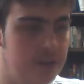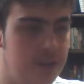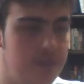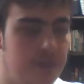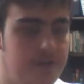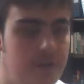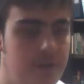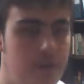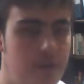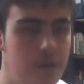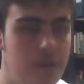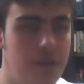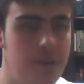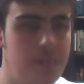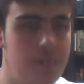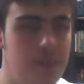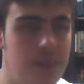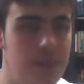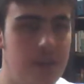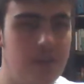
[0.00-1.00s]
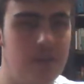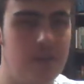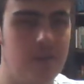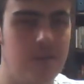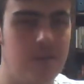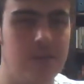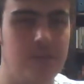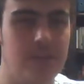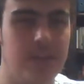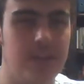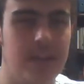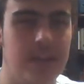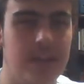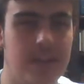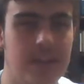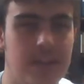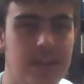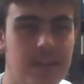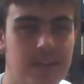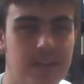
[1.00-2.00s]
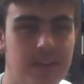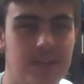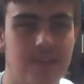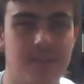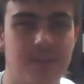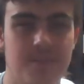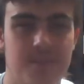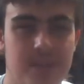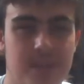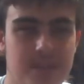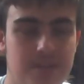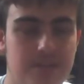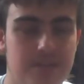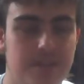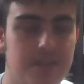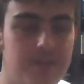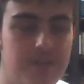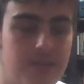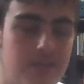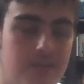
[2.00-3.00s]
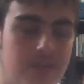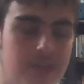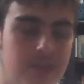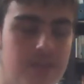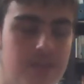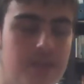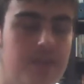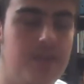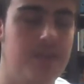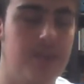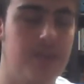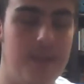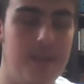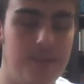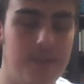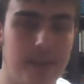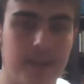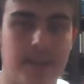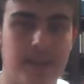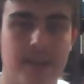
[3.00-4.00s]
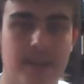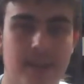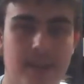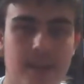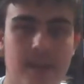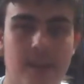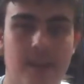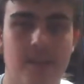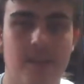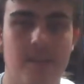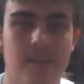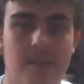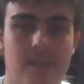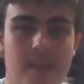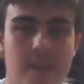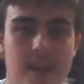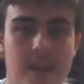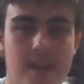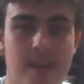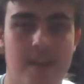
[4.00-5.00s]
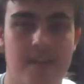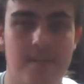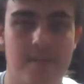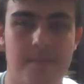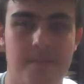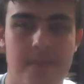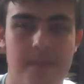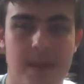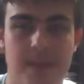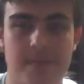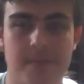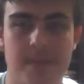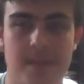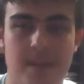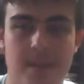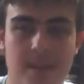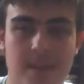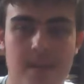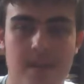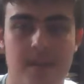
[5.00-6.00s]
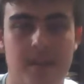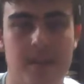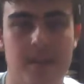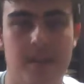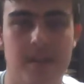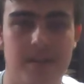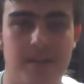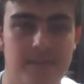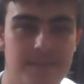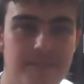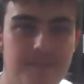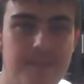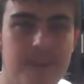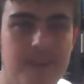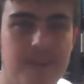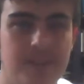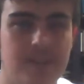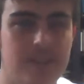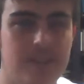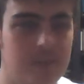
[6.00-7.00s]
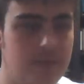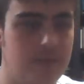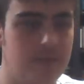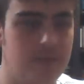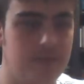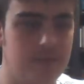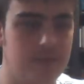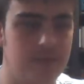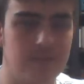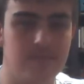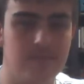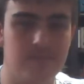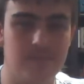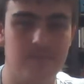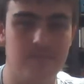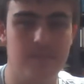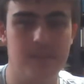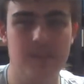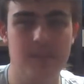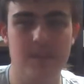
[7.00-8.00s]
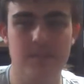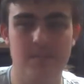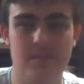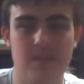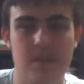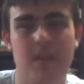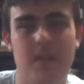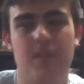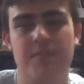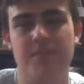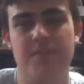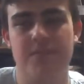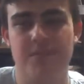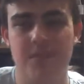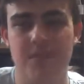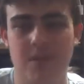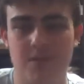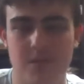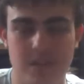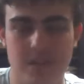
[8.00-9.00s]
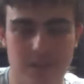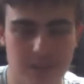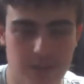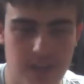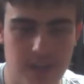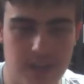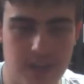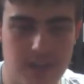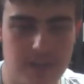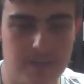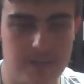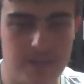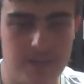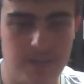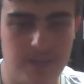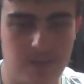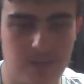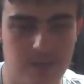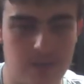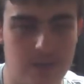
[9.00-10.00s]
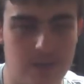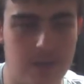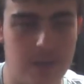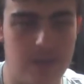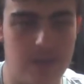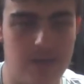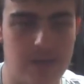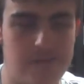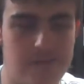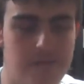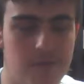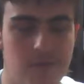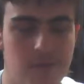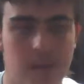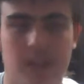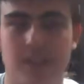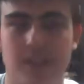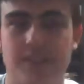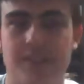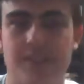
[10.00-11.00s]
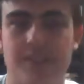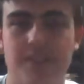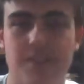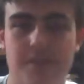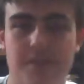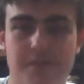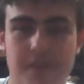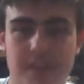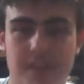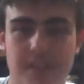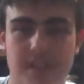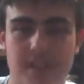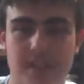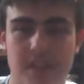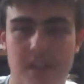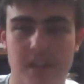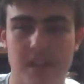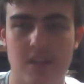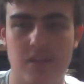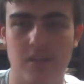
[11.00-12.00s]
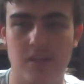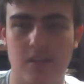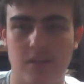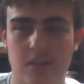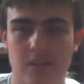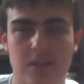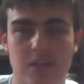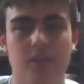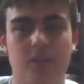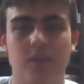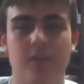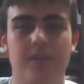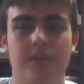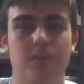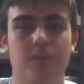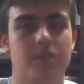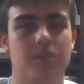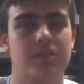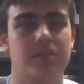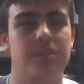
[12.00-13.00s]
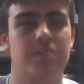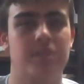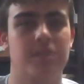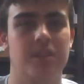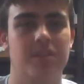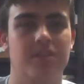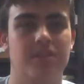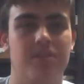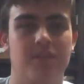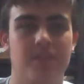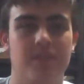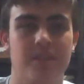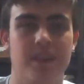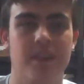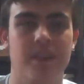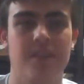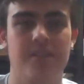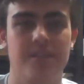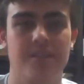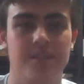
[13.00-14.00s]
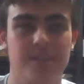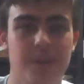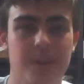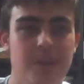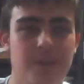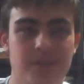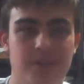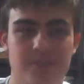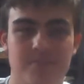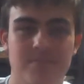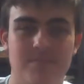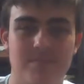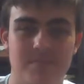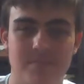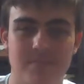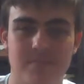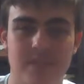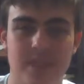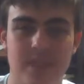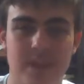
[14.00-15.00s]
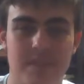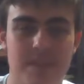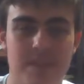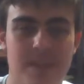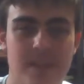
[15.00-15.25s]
So if you're worried about not doing any cuts to your muzzles if your muzzle's overlapping it, then maybe it's a good option. Oh, the worker one's okay. It depends what look you're going for, I guess. If you're going for that sleek look, or if you want a suppressor on the end, depends on, yeah.